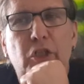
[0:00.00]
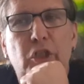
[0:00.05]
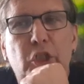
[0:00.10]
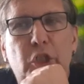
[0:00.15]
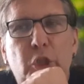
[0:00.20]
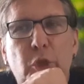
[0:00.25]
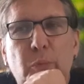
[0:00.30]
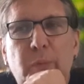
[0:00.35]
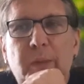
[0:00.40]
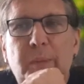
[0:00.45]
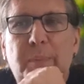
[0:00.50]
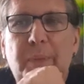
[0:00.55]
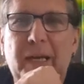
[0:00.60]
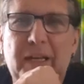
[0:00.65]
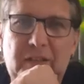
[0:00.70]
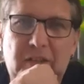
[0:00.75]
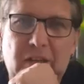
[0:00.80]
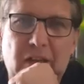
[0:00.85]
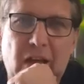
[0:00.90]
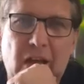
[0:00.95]
to be
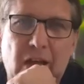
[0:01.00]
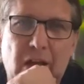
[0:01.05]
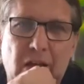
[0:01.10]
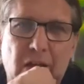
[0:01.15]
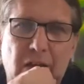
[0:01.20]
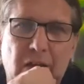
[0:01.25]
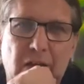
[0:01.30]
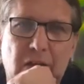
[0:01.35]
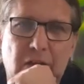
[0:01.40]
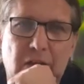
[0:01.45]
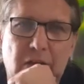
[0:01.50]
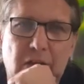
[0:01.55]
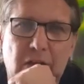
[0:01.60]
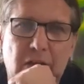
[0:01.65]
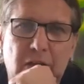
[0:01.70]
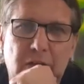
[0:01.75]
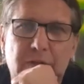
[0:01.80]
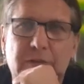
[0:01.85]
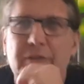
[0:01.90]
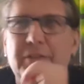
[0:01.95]
better.
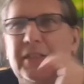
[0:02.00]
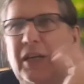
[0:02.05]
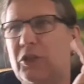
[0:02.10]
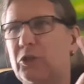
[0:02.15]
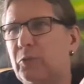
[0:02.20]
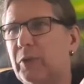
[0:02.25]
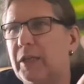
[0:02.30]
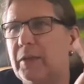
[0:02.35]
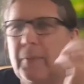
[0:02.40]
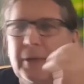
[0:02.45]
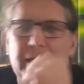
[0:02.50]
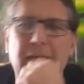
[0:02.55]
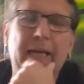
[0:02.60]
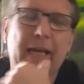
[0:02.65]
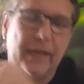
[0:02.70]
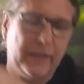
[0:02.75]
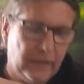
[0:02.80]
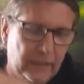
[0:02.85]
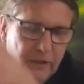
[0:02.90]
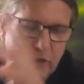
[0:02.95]
It sounds weird, but
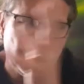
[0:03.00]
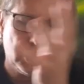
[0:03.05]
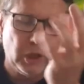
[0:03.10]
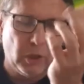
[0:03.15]
again, this is just